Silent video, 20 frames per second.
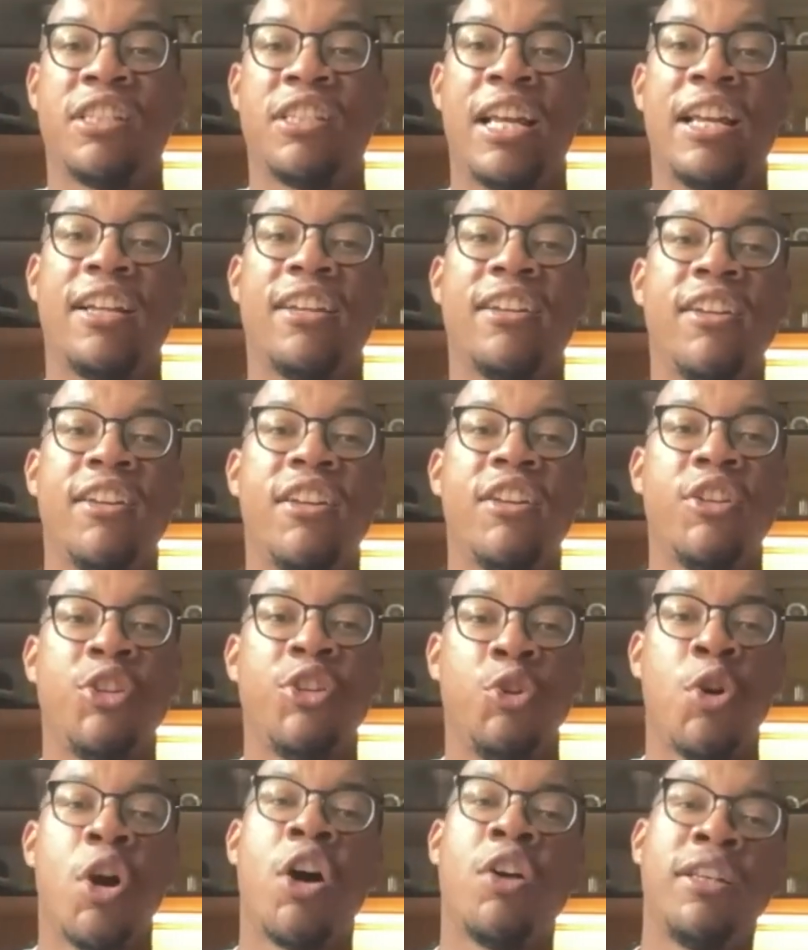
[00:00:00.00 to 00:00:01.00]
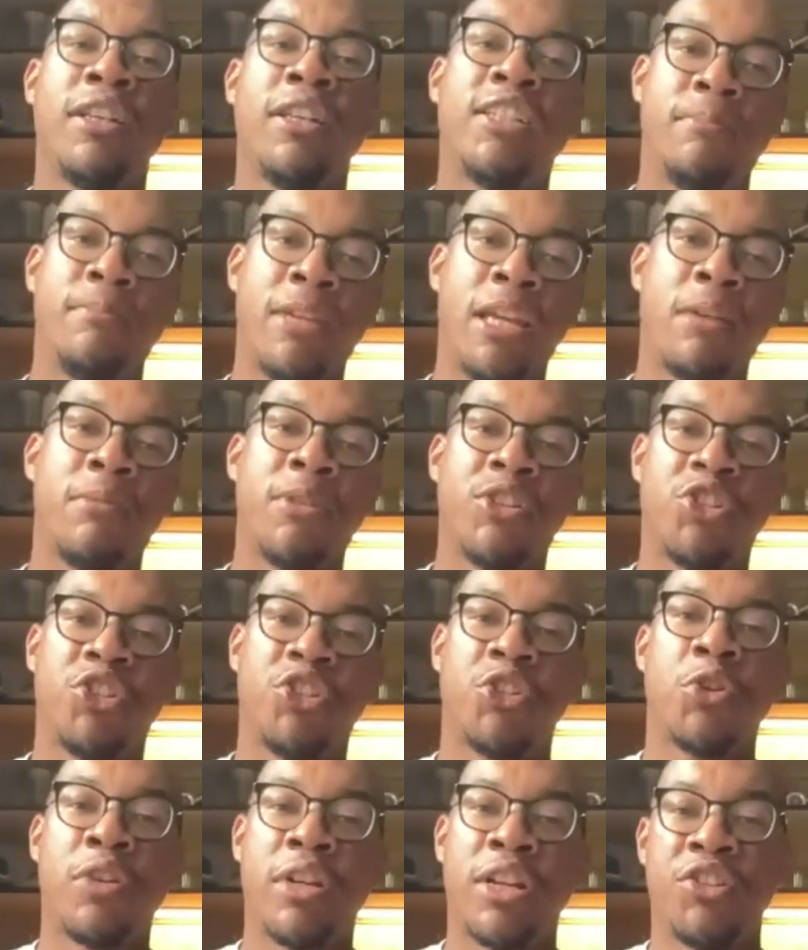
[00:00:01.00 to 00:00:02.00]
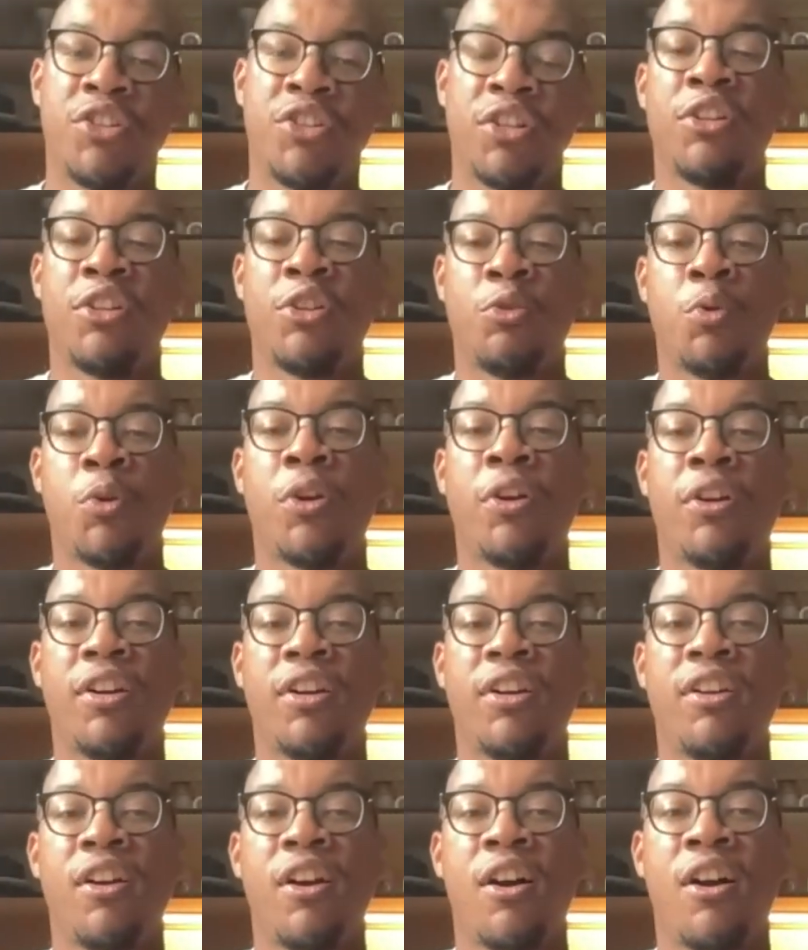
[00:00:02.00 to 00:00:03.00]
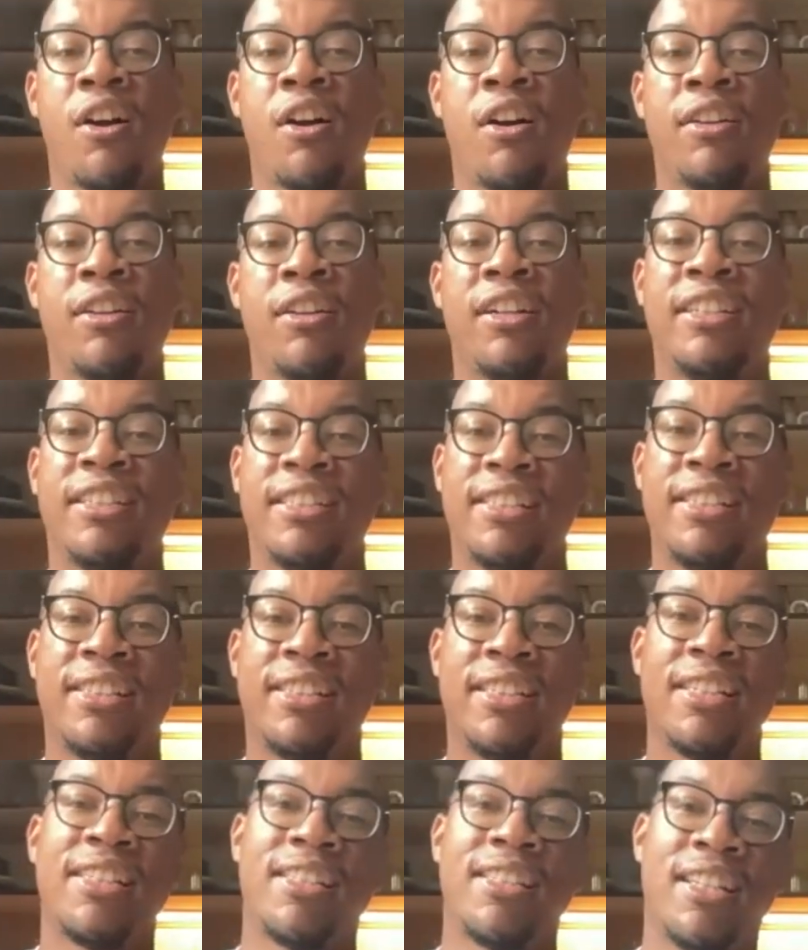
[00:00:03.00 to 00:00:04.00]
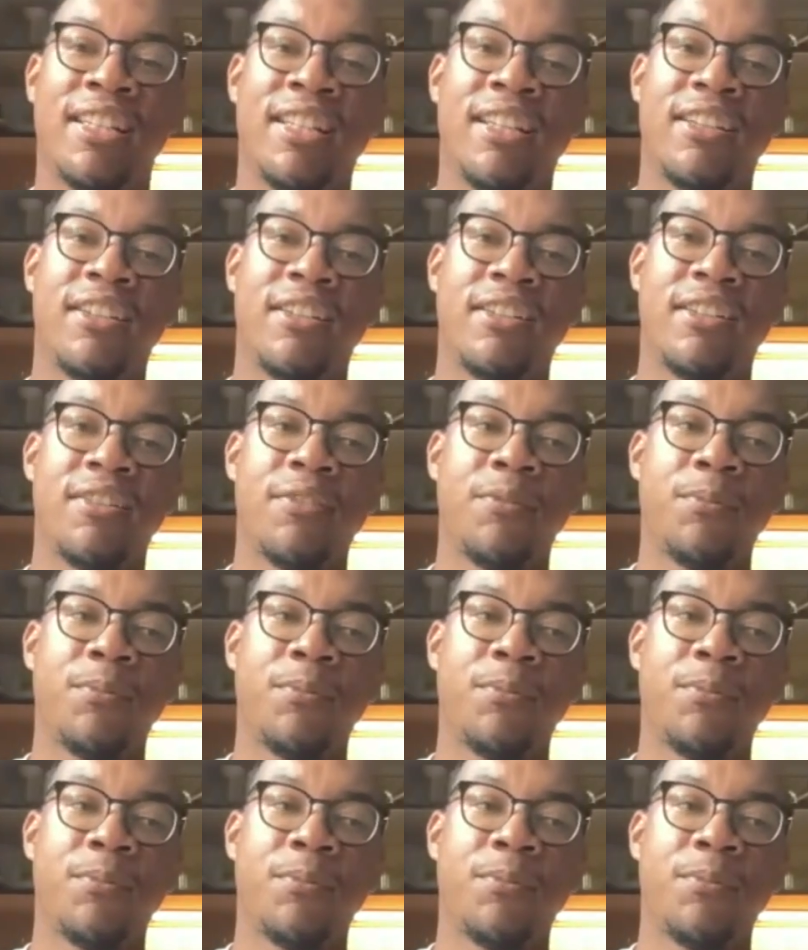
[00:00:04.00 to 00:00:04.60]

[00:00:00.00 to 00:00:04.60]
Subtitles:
Like, you all need to be able to show that you're going to work on a consistent